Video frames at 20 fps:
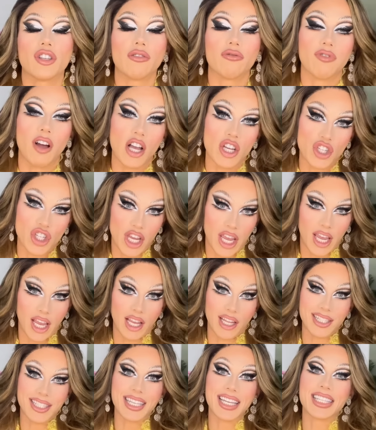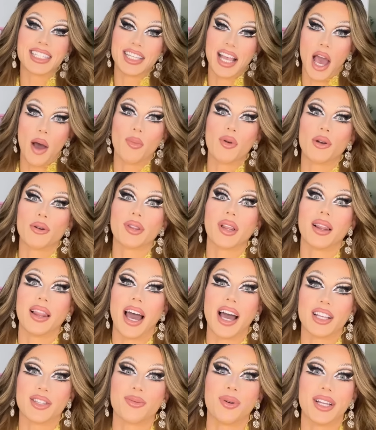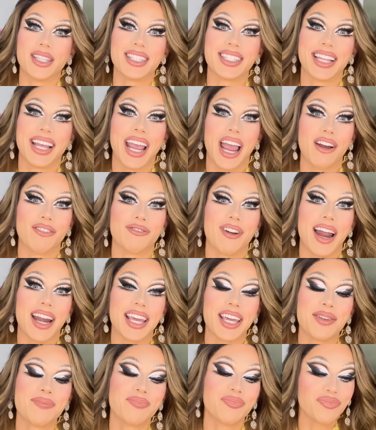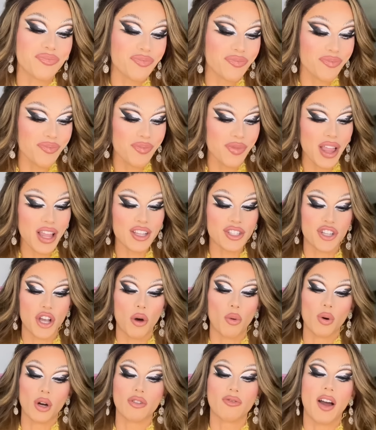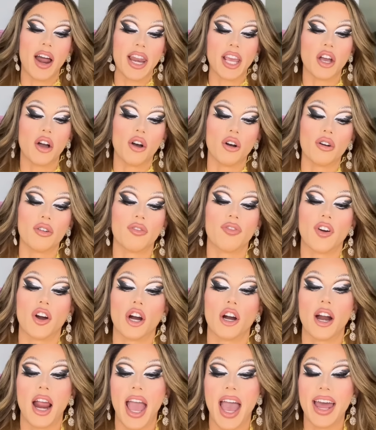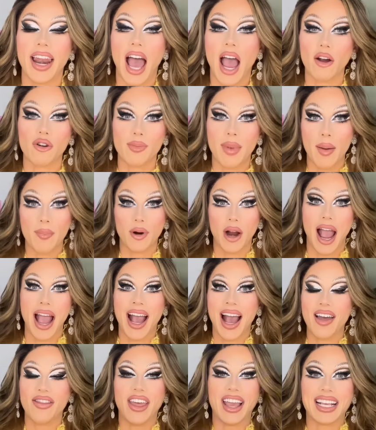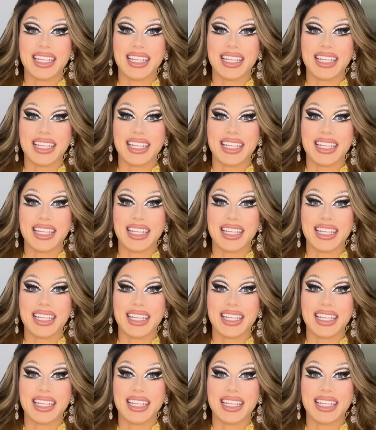rushing to set. We were the last ones to get ready. So we're running over, and I remember I had like